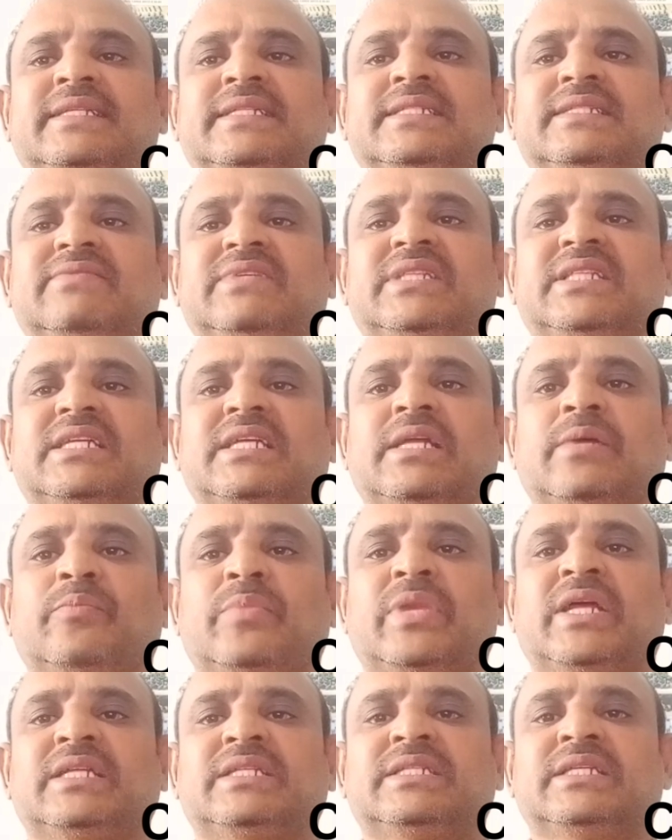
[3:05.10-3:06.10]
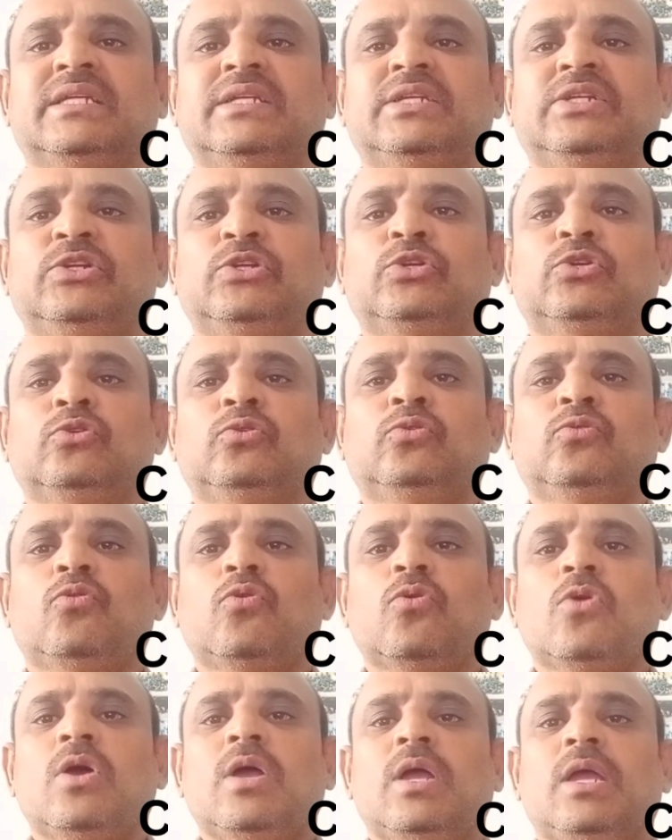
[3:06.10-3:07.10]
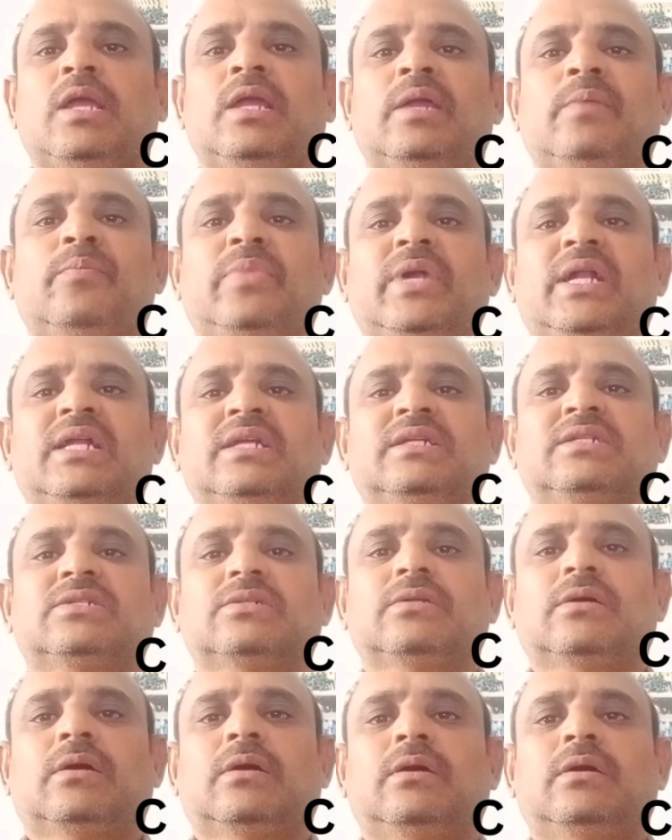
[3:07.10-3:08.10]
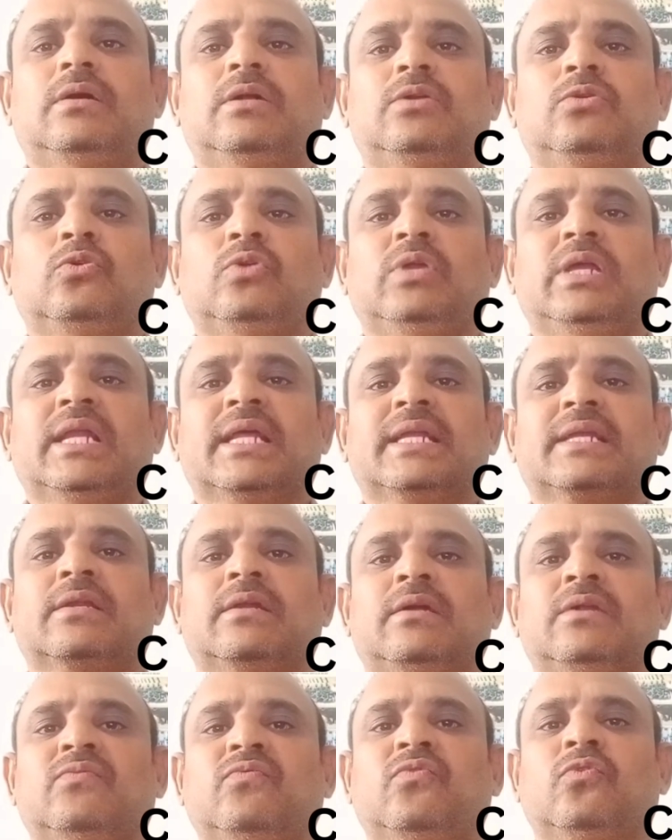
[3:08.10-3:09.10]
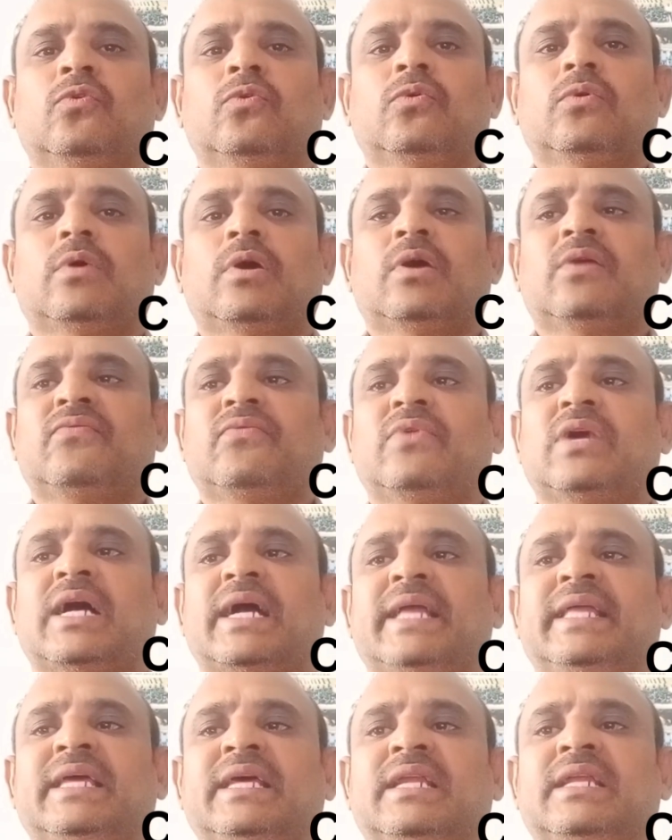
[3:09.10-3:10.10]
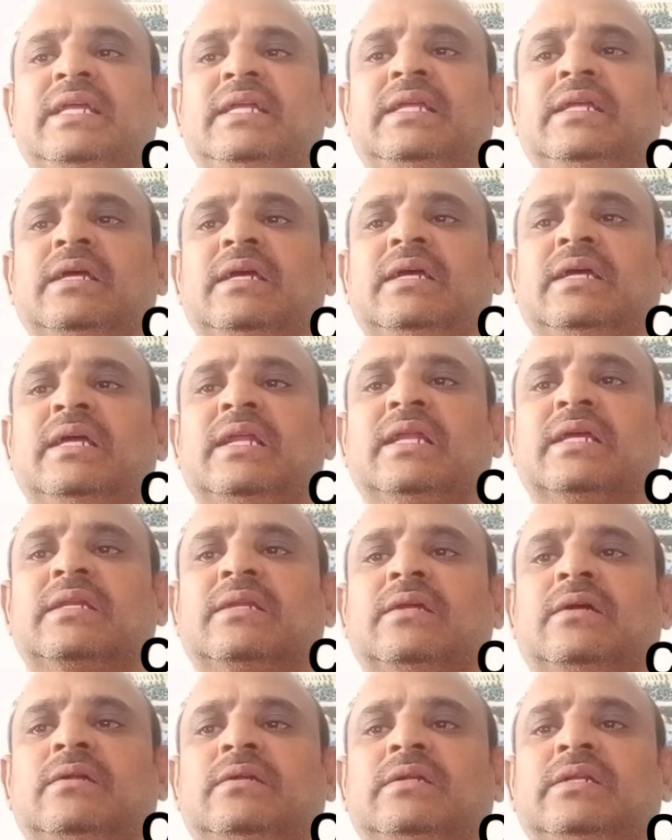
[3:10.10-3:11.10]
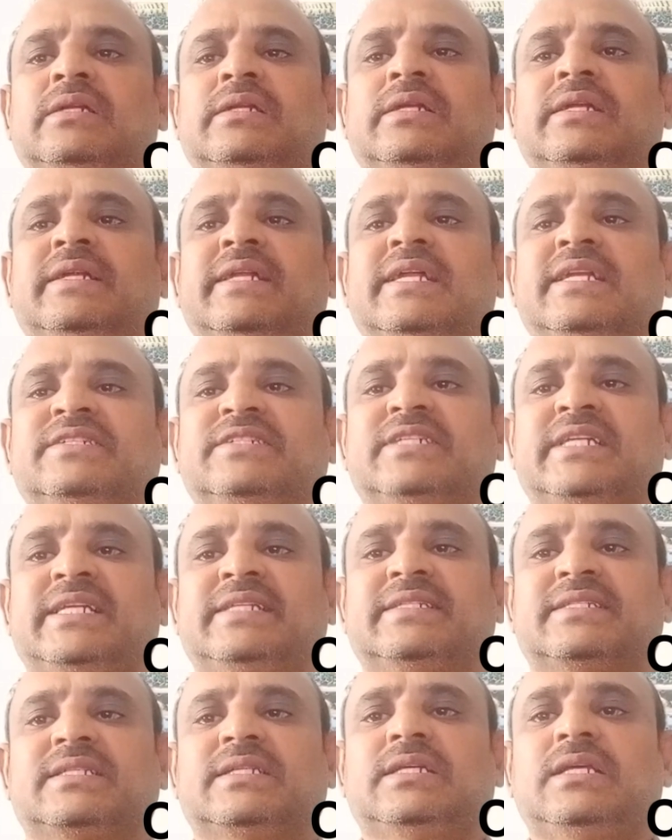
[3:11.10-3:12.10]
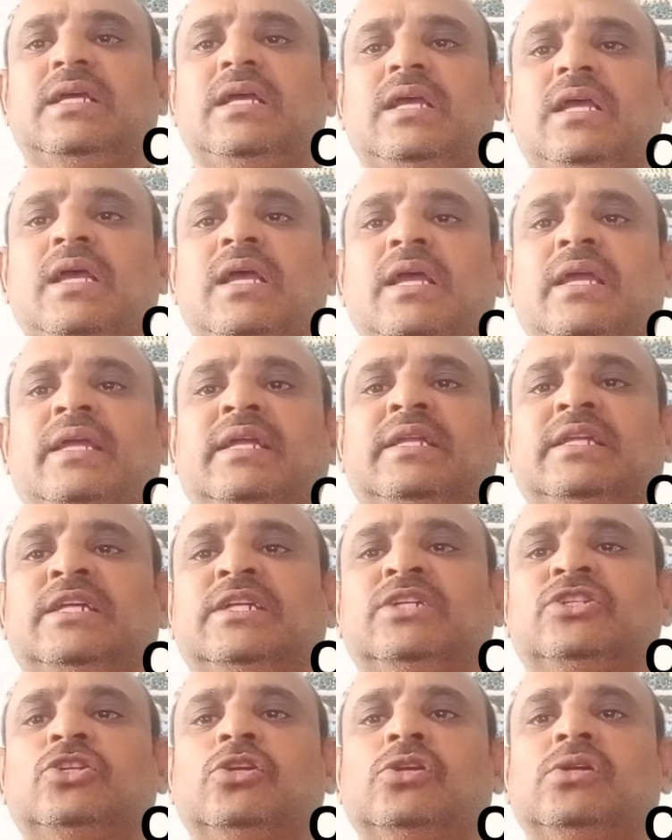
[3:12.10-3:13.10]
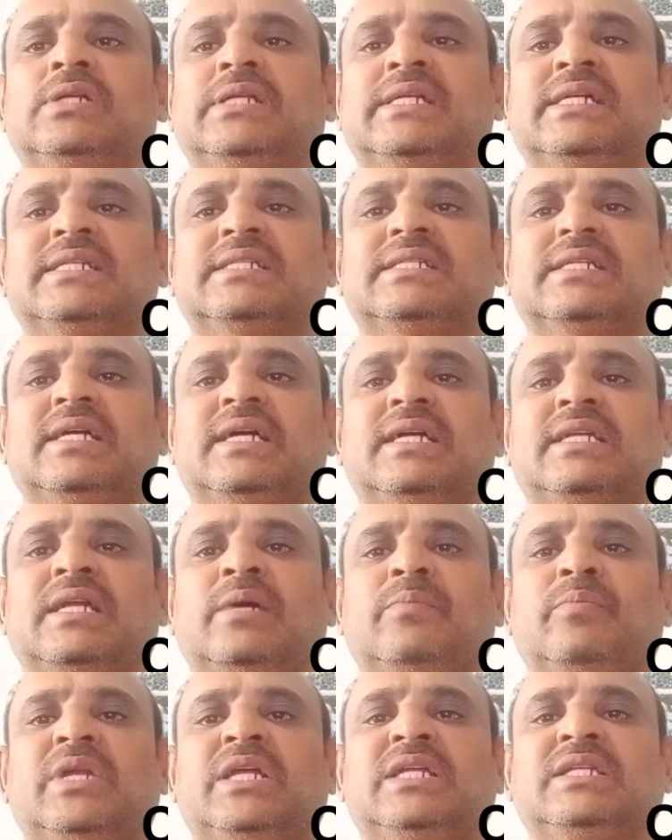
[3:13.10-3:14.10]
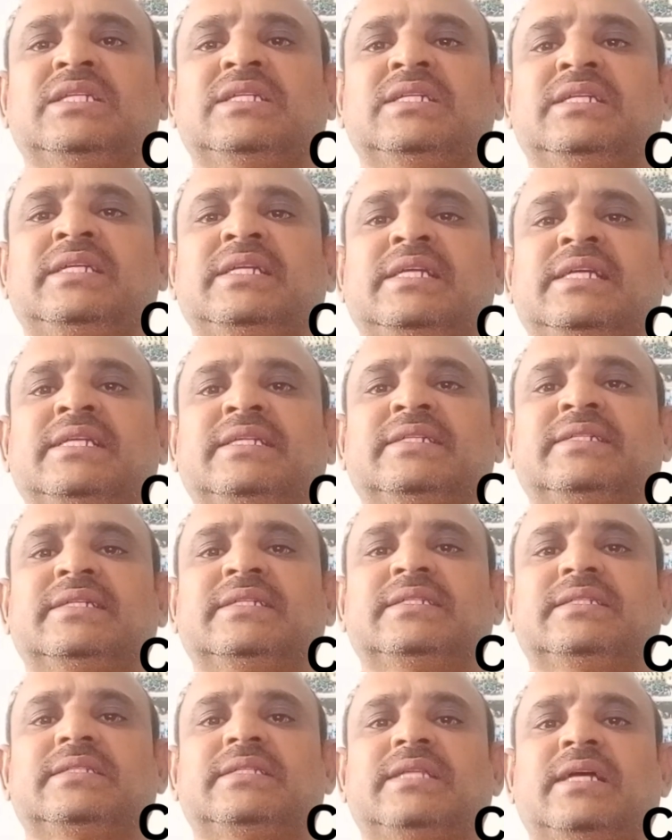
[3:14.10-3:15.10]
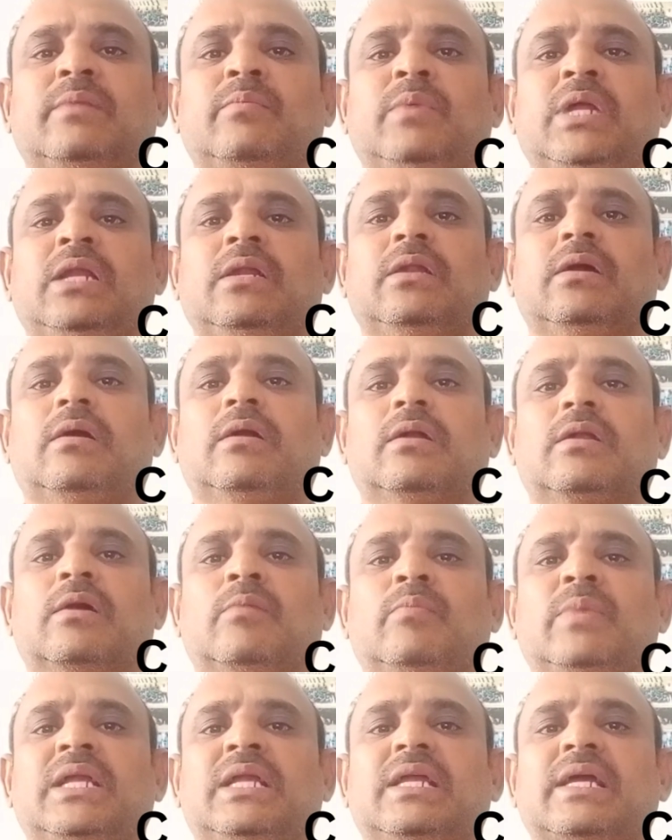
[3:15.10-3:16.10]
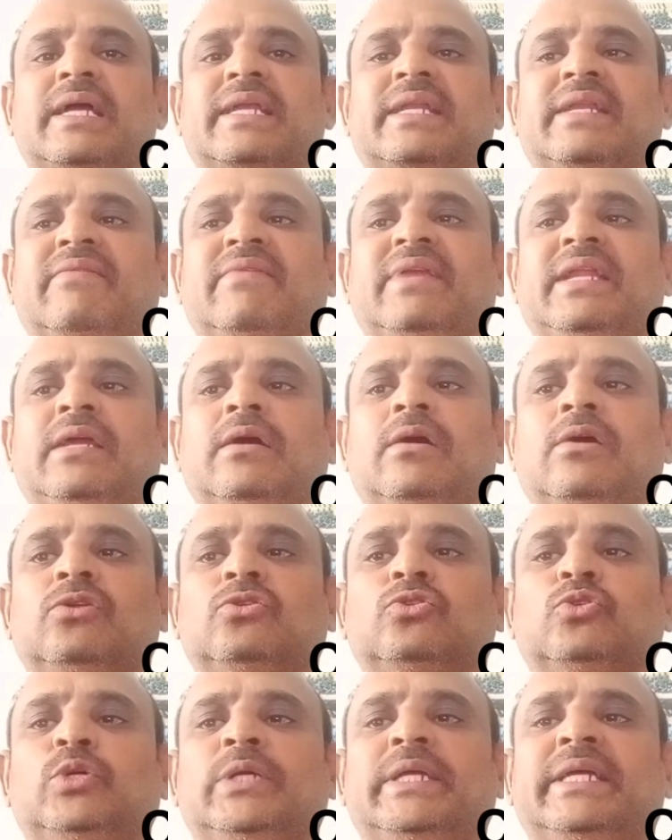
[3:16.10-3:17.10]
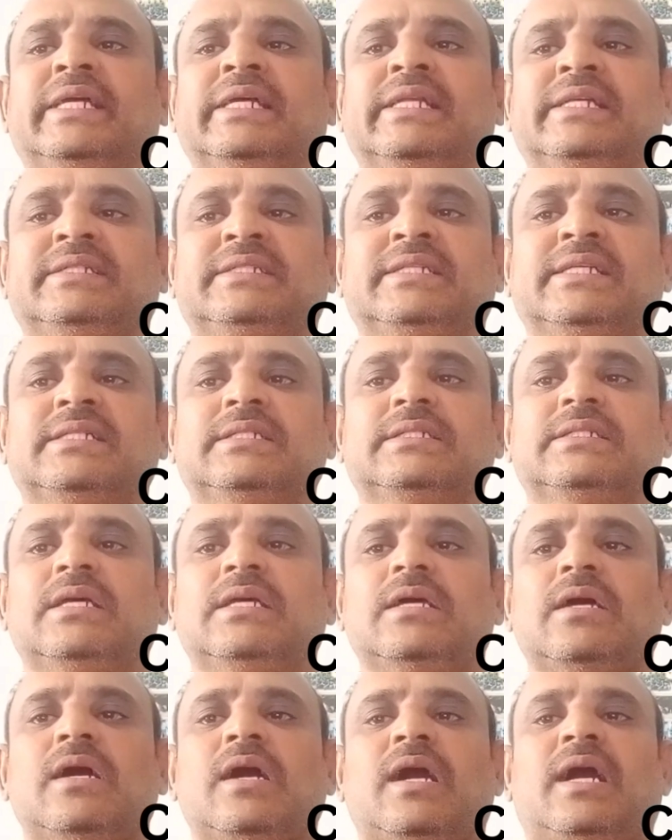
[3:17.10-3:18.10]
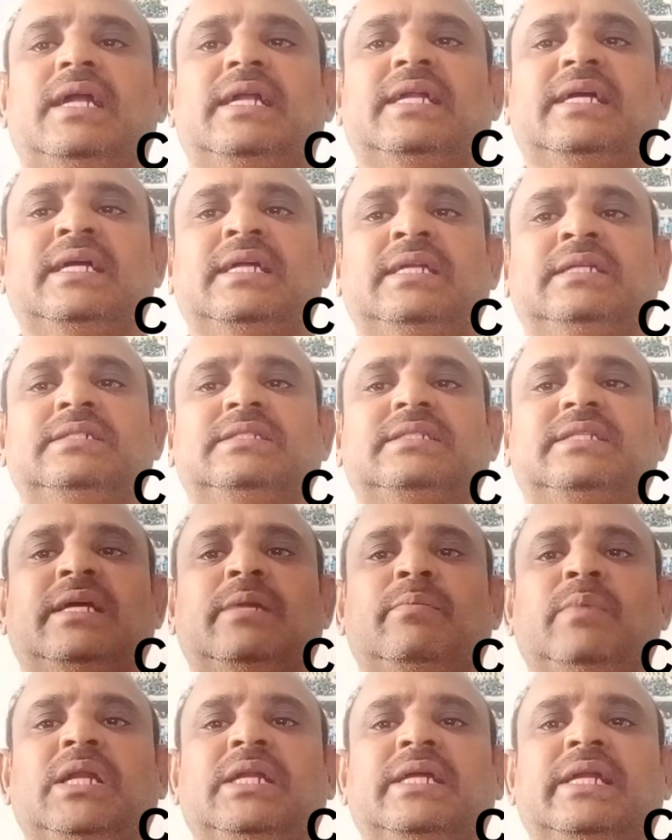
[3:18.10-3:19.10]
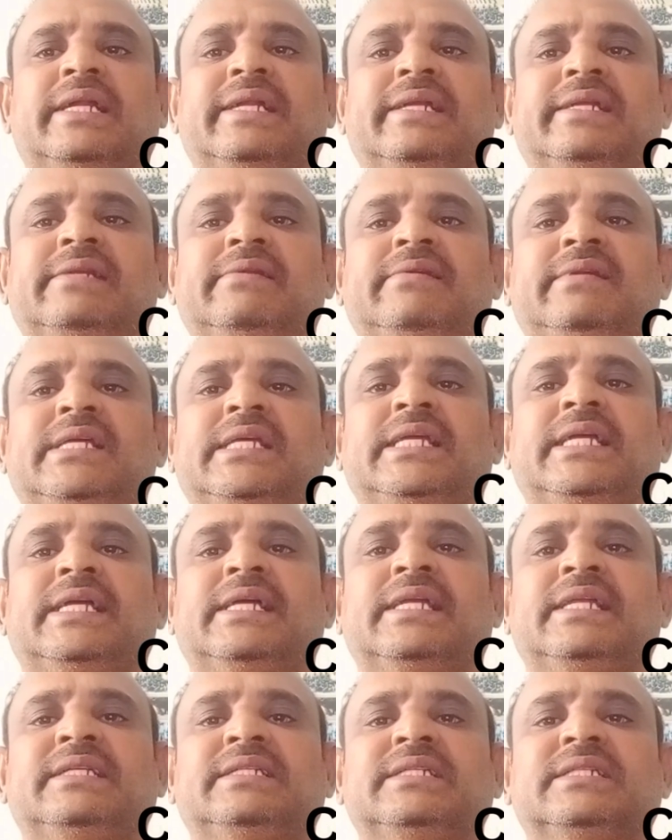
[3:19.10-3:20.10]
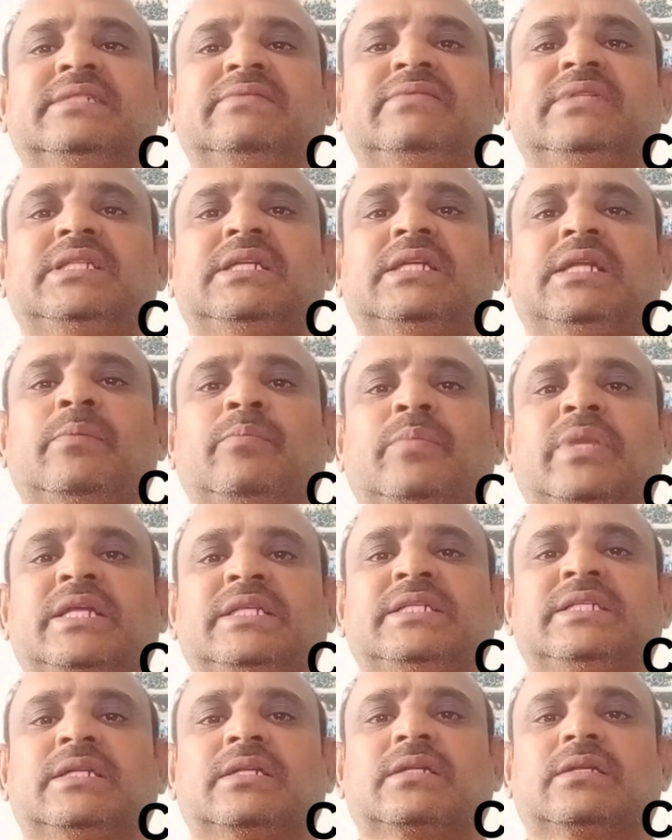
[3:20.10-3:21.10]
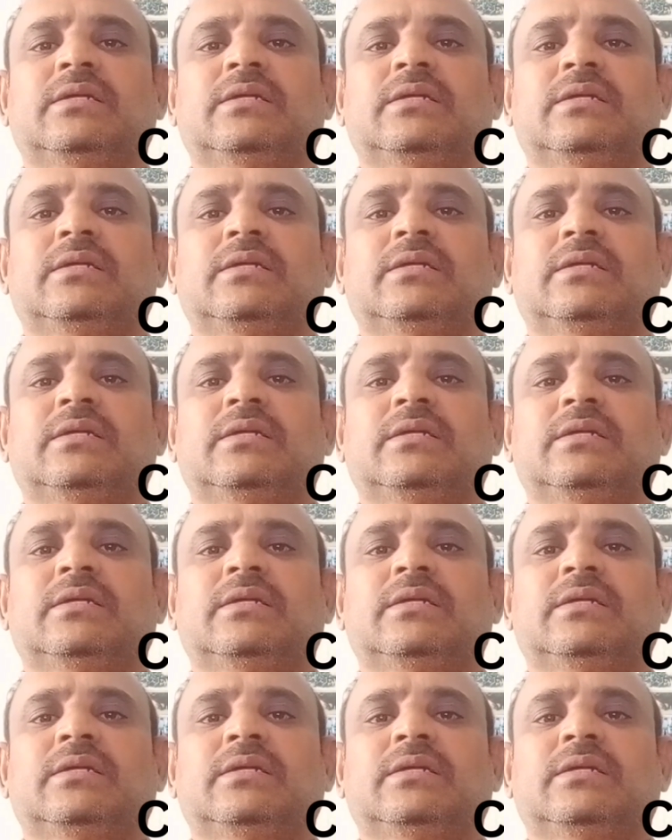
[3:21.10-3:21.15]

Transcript: with the temperature due to impedance to electron flow of higher electron densities. In insulators, temperature increases, thermal atomic activity also increases and hence thermal conductivity increases with the temperature.